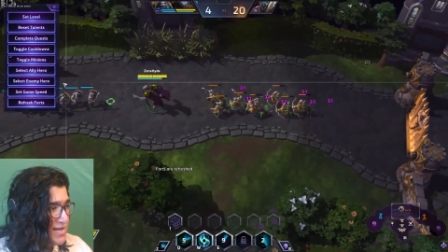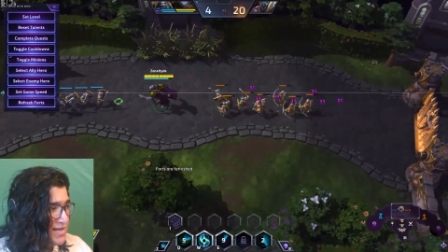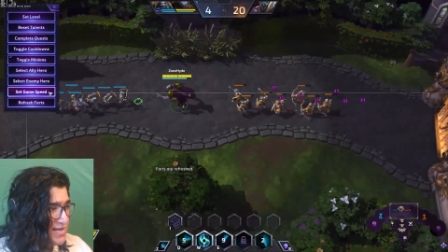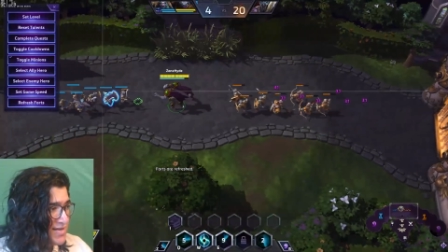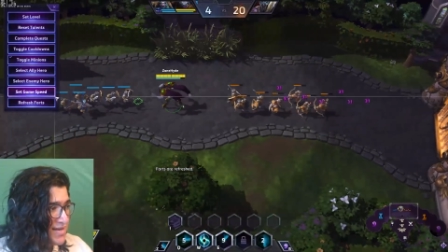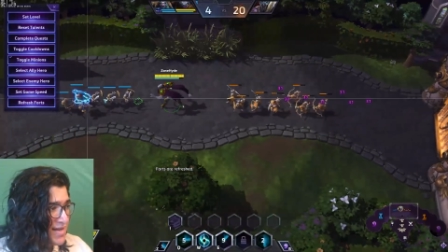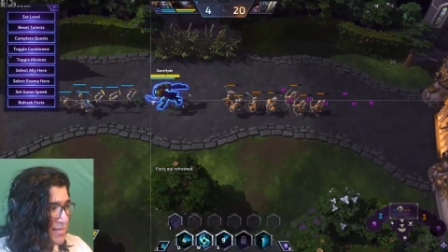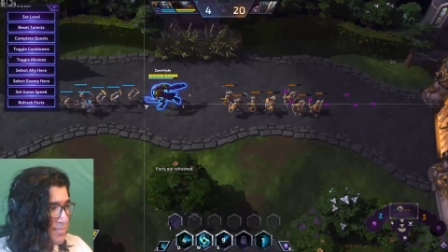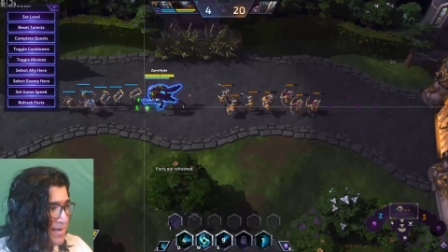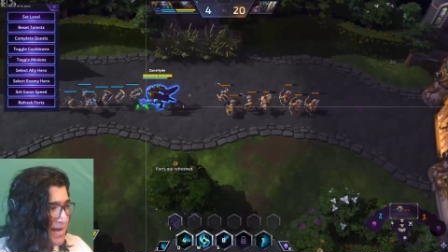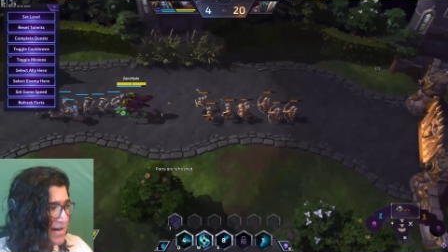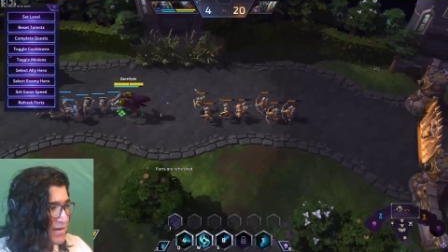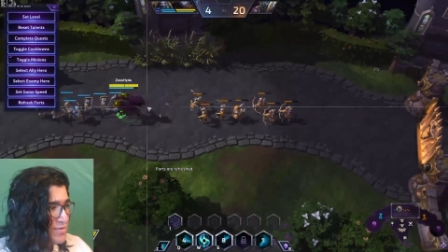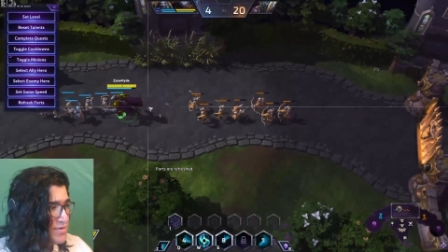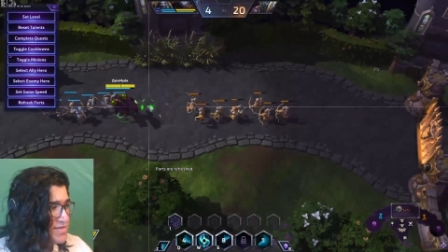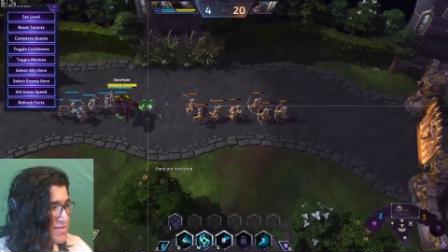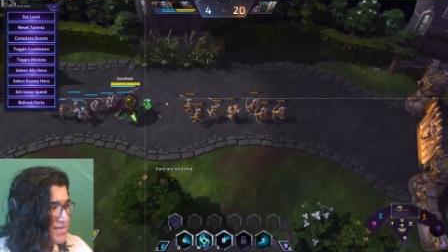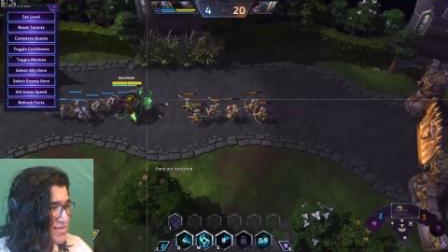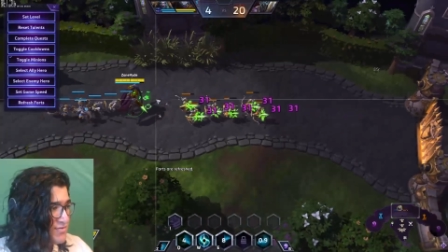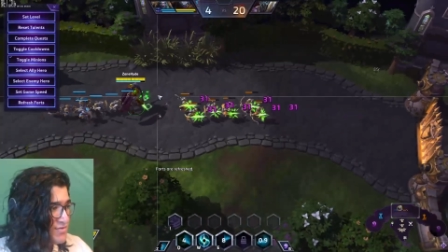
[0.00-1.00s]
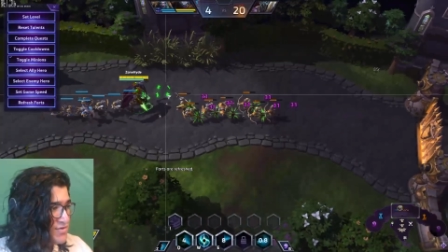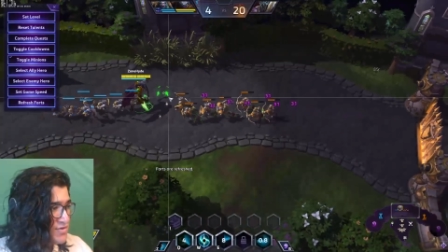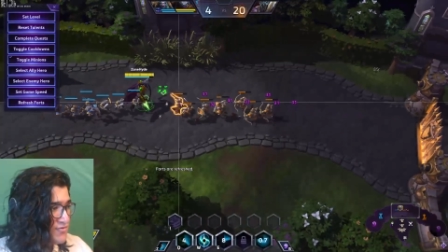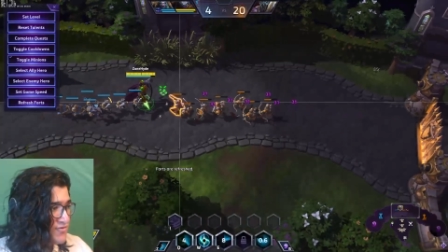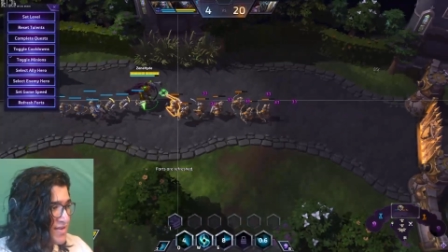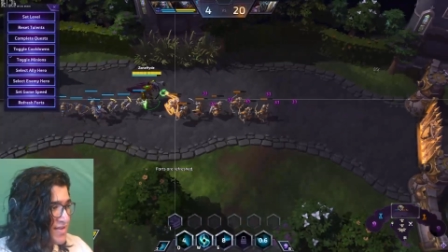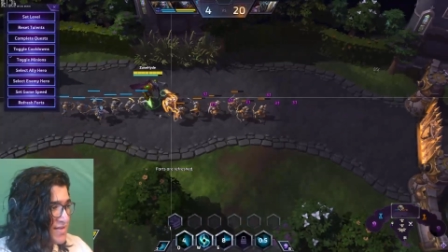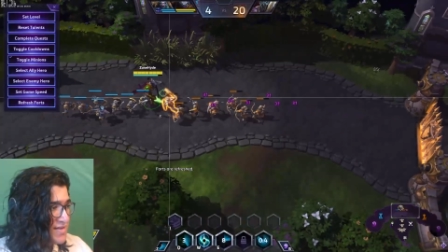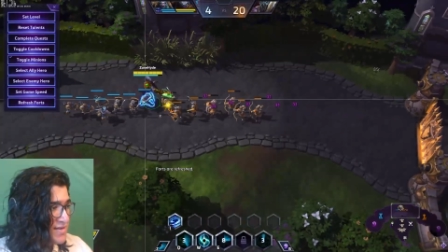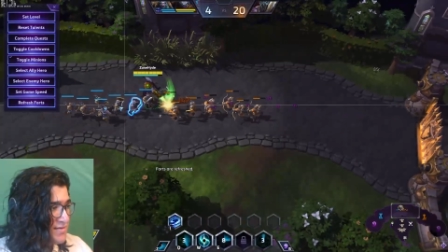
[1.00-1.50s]
E to get backwards and to
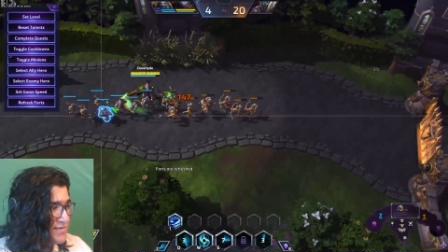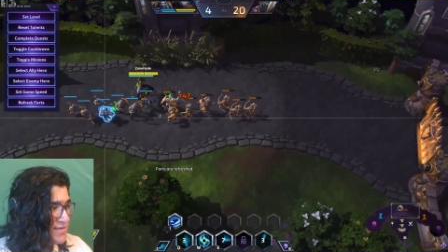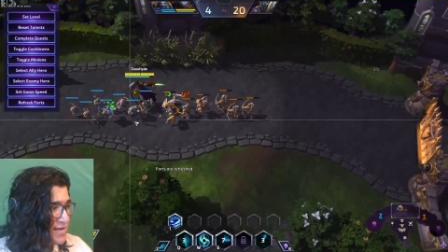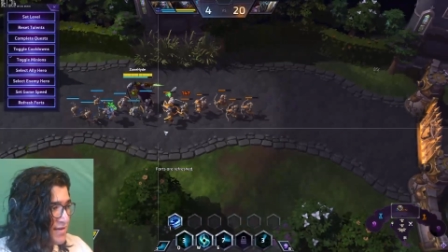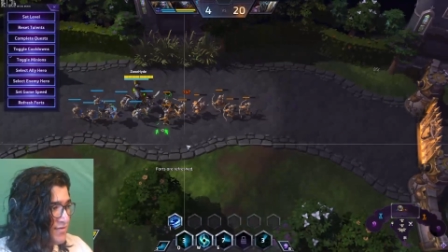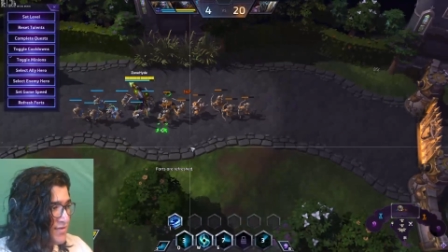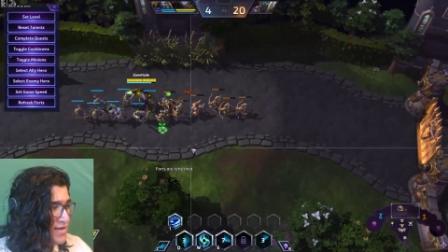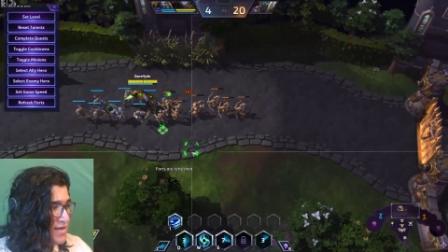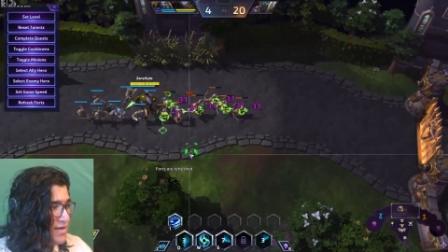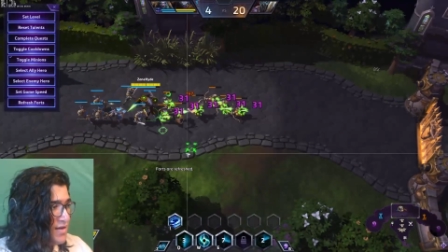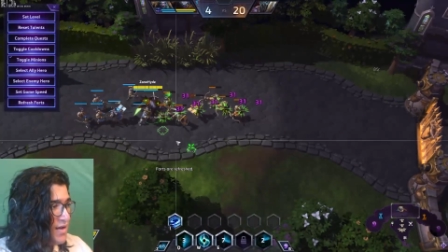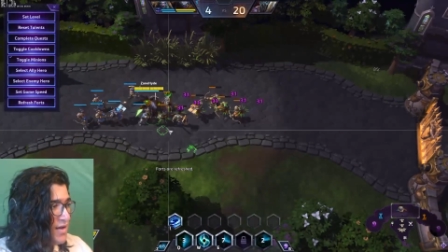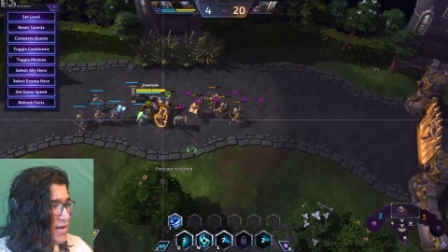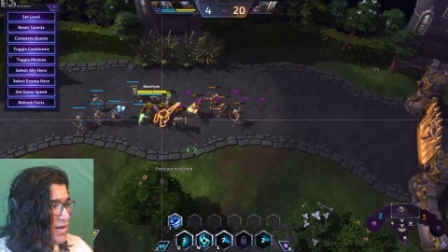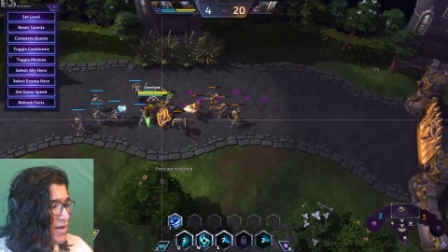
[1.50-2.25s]
relative safety,